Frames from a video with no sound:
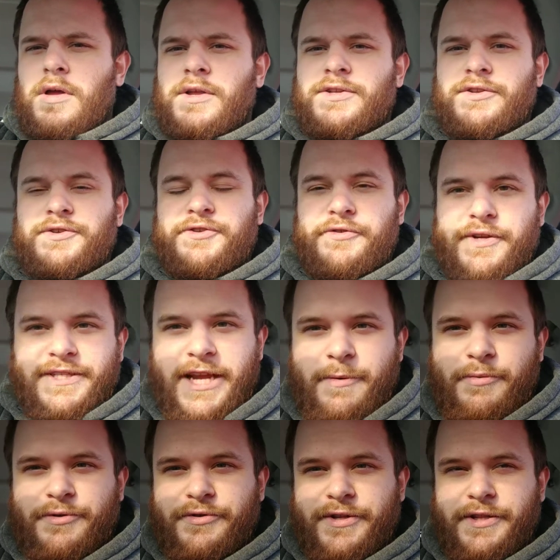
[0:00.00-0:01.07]
So those two
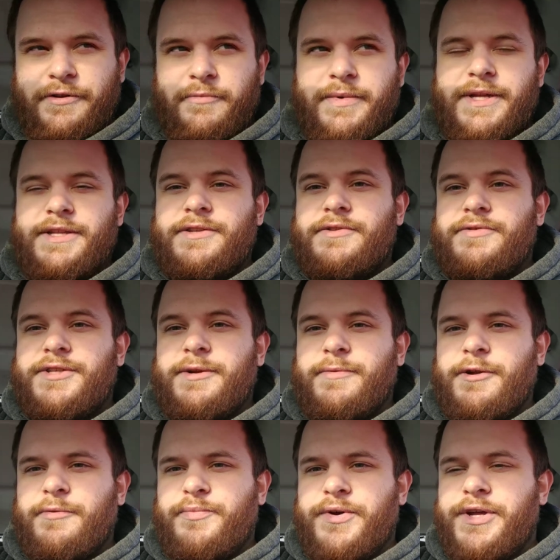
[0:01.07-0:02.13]
examples are a little bit too
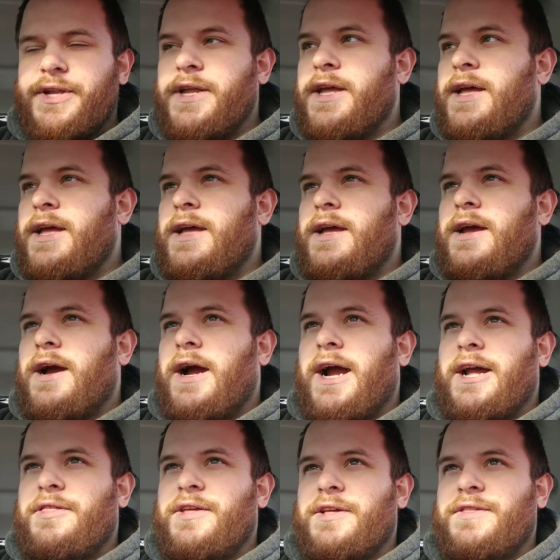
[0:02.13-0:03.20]
similar, but
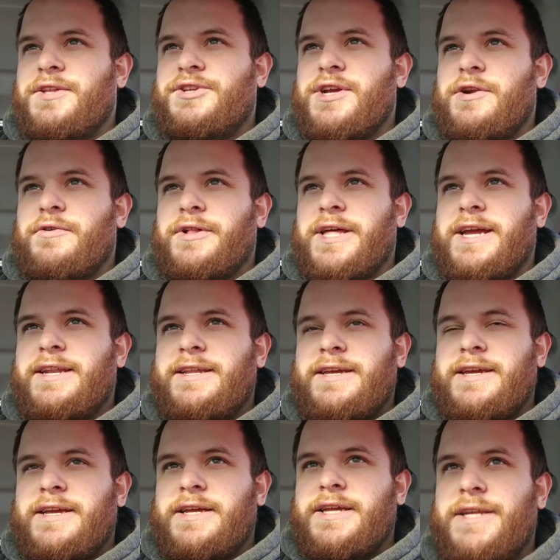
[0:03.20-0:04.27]
I think the general
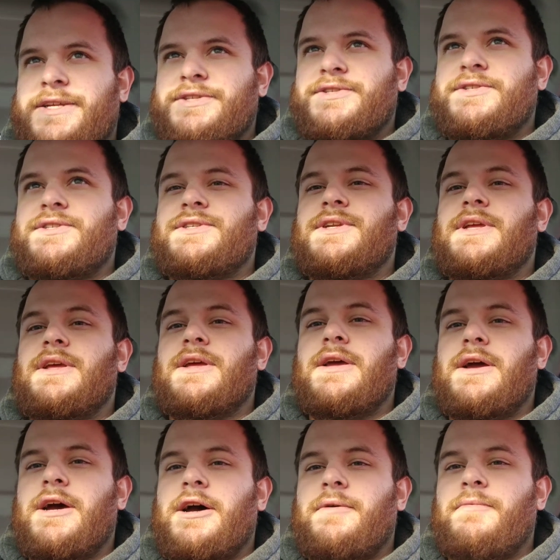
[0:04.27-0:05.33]
idea is
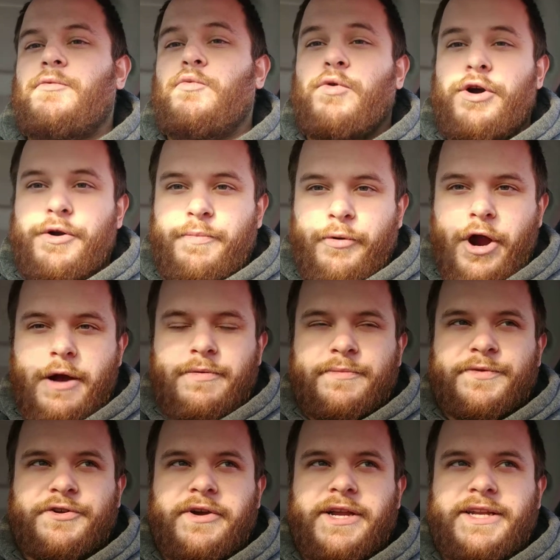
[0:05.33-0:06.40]
word
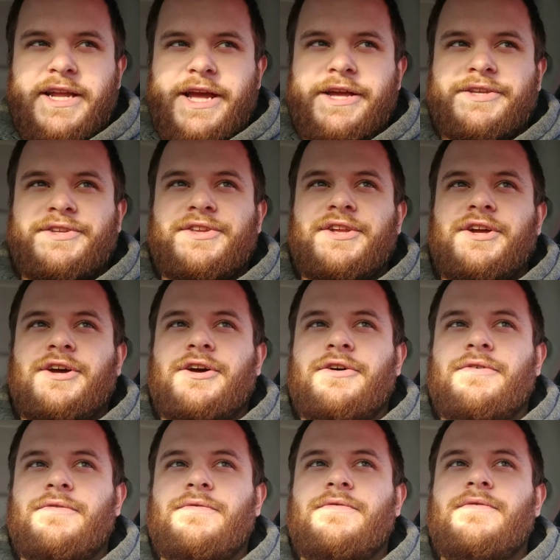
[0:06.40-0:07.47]
problems are a test
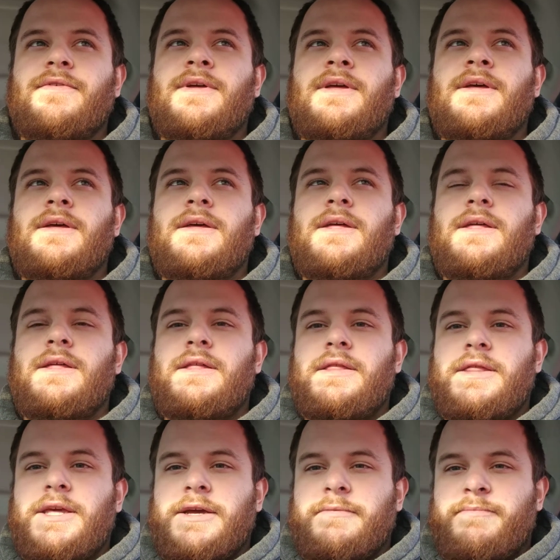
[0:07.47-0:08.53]
of
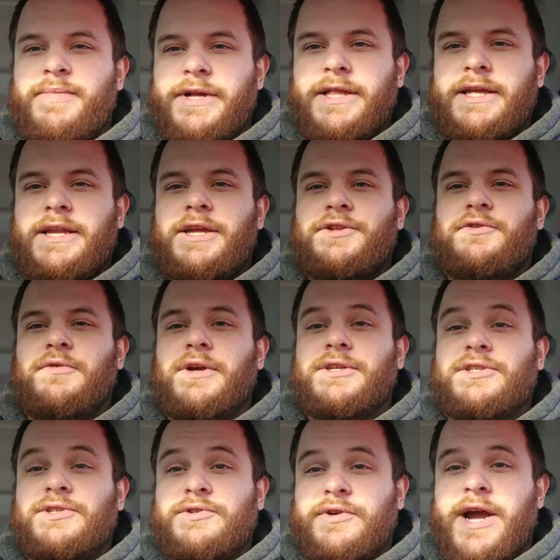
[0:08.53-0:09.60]
the ability to
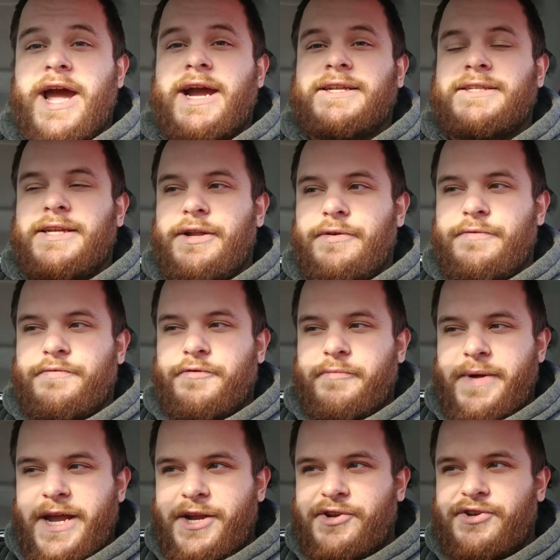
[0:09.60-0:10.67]
extract
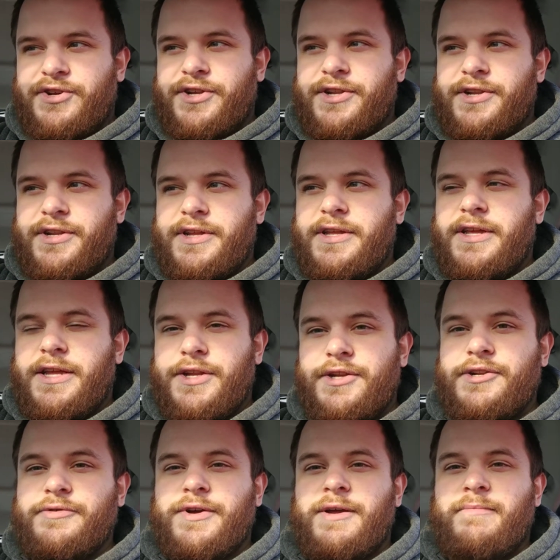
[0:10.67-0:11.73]
information
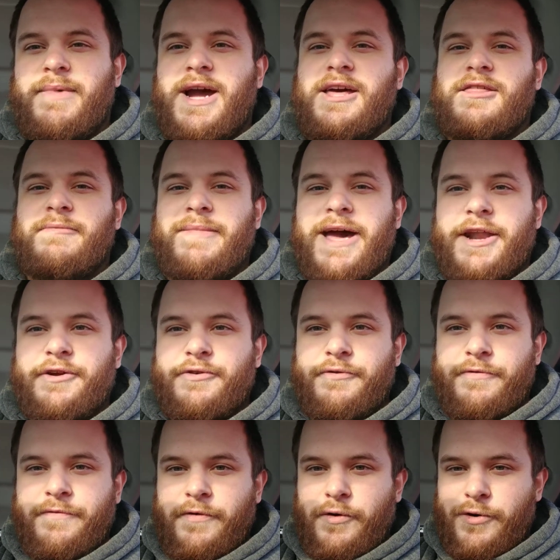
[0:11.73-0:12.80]
into a mathematical
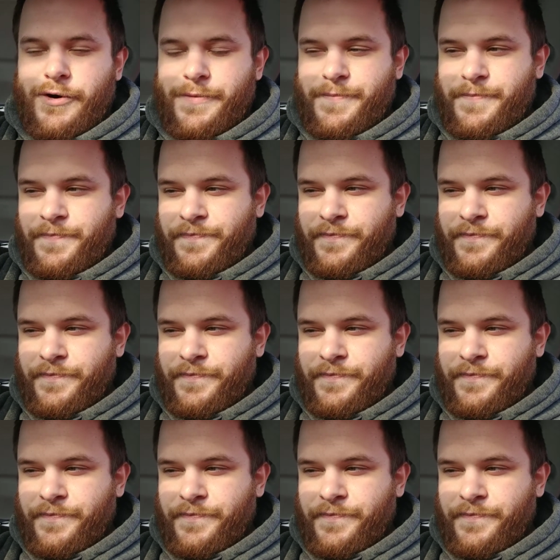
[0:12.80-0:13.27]
form.